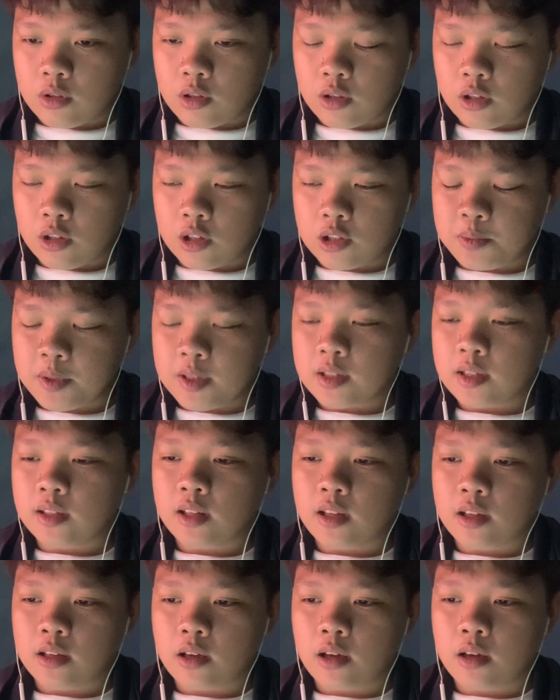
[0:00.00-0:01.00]
it's basically
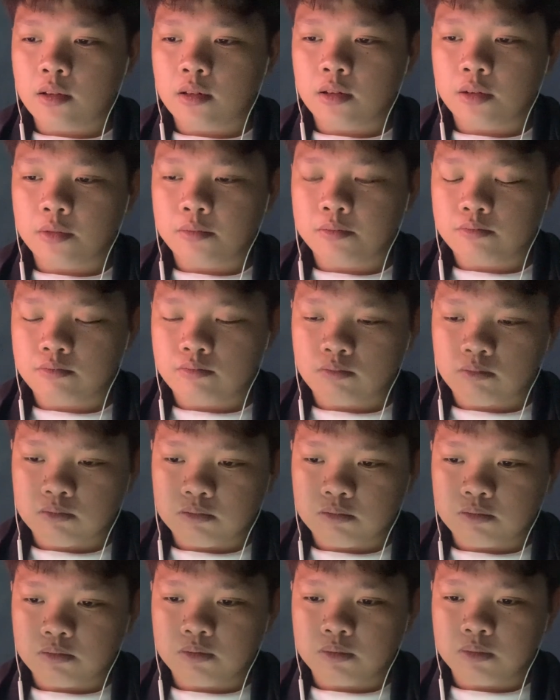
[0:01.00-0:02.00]
like I am
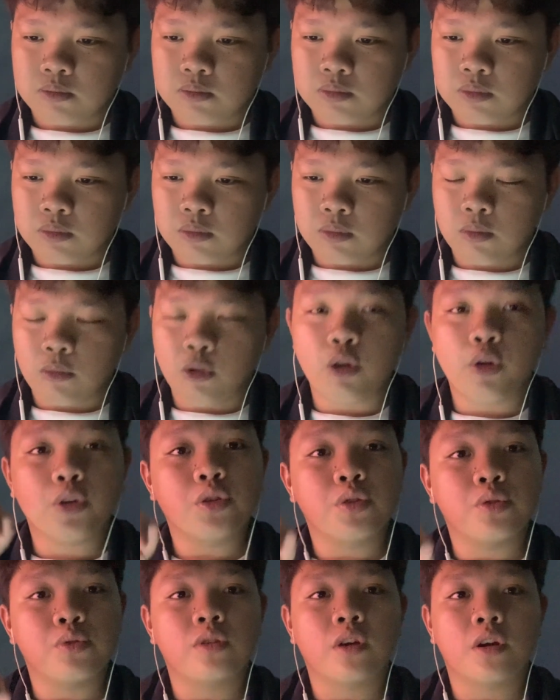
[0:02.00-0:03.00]
going
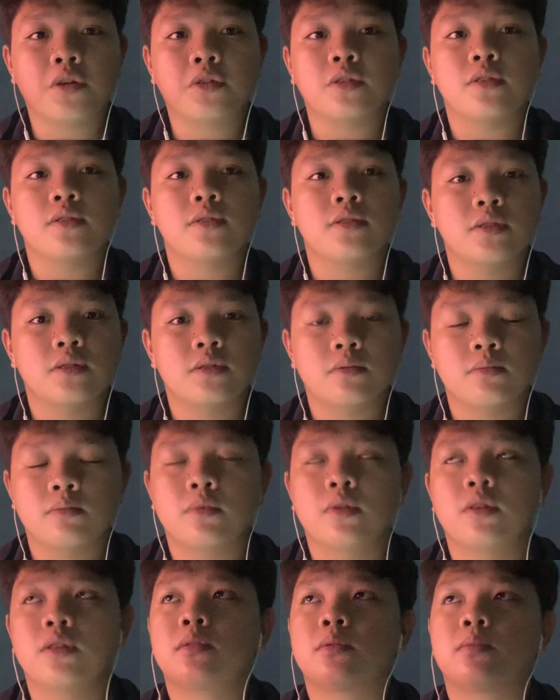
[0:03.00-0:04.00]
through darkness,
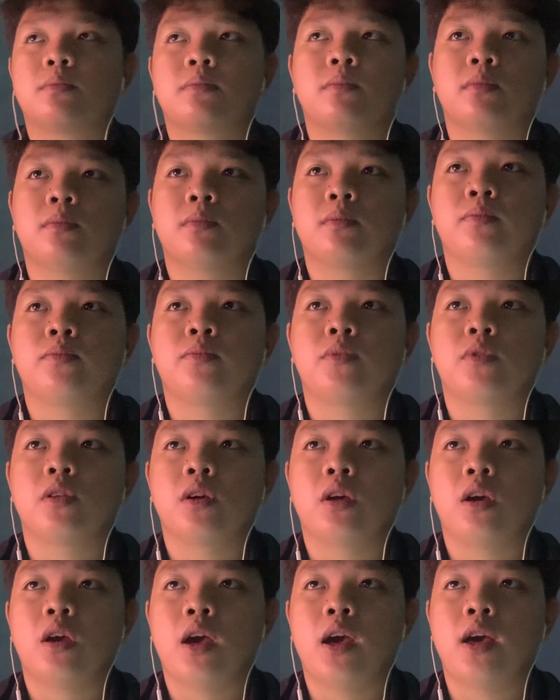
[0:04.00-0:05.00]
right?
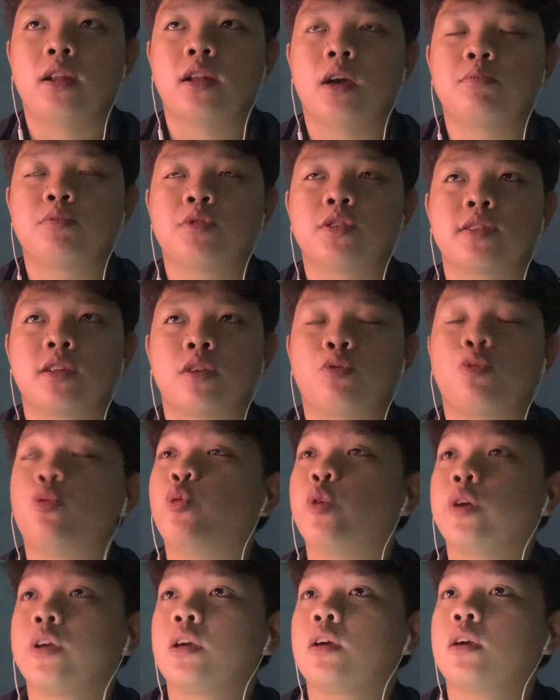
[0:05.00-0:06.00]
And I'm just like
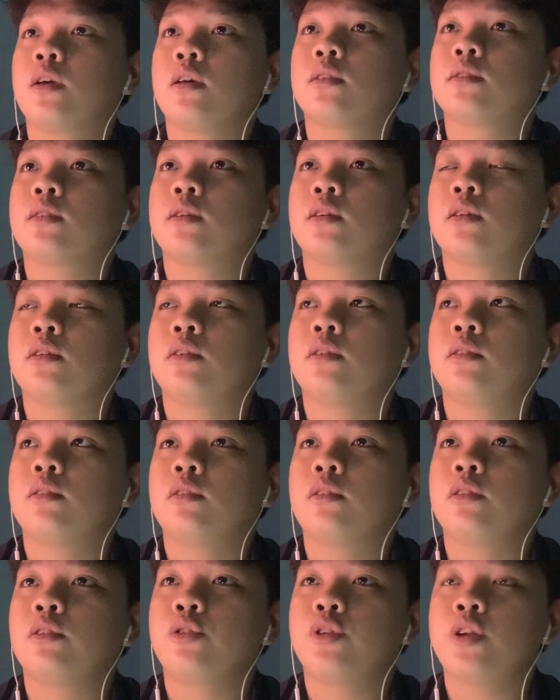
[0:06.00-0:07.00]
winging
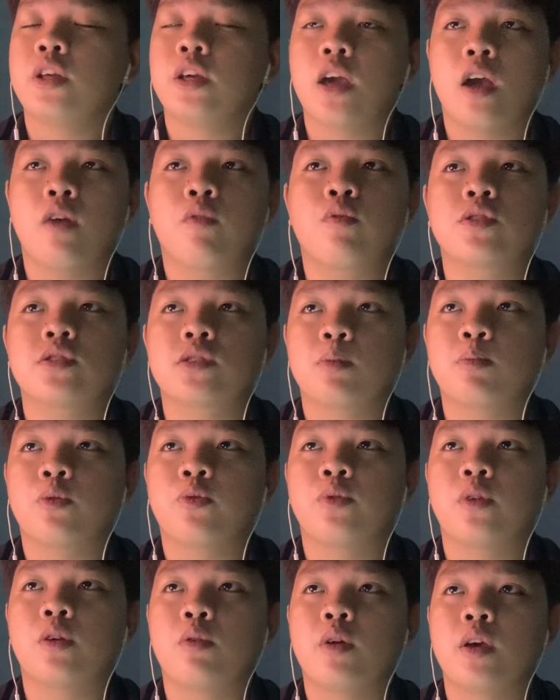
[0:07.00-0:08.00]
it, learning every step
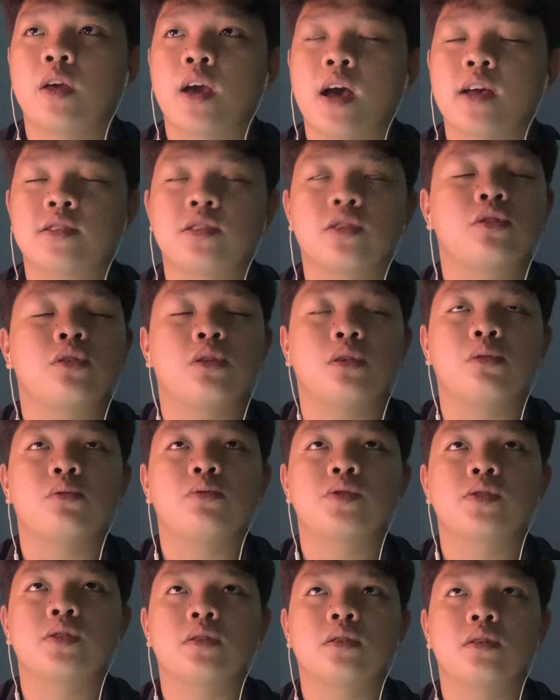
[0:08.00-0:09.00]
of the way as it
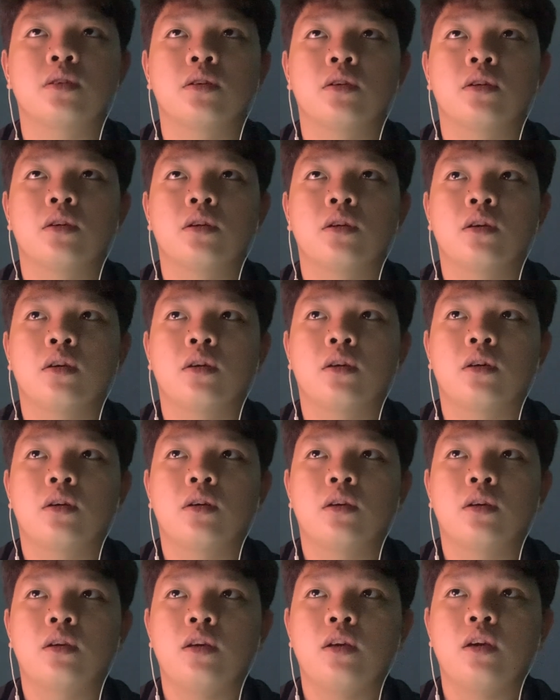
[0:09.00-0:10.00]
goes.
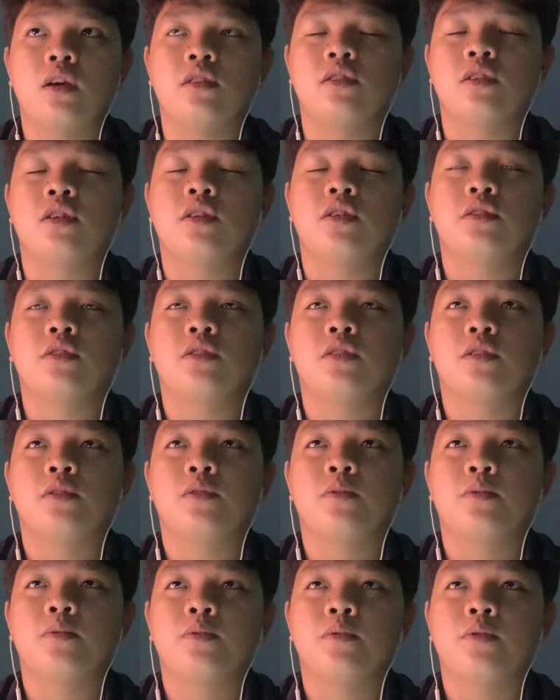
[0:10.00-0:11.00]
And then
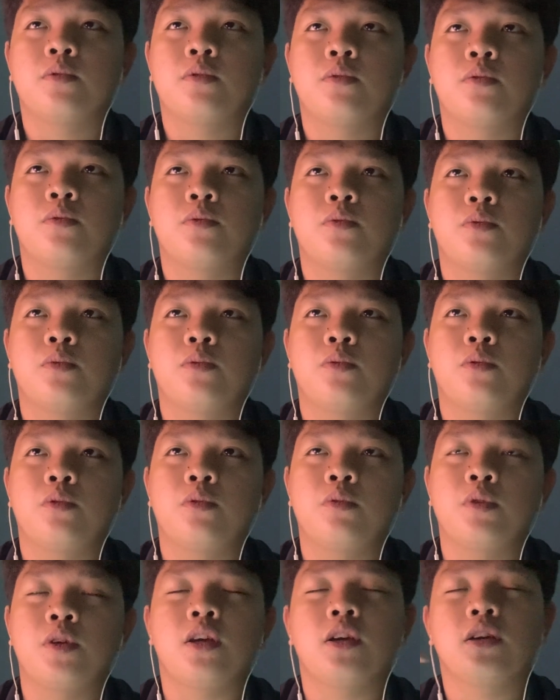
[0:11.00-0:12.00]

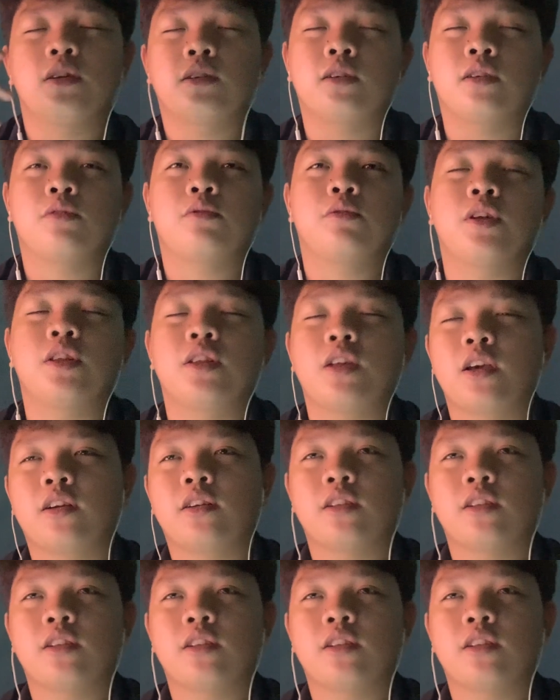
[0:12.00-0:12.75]
when I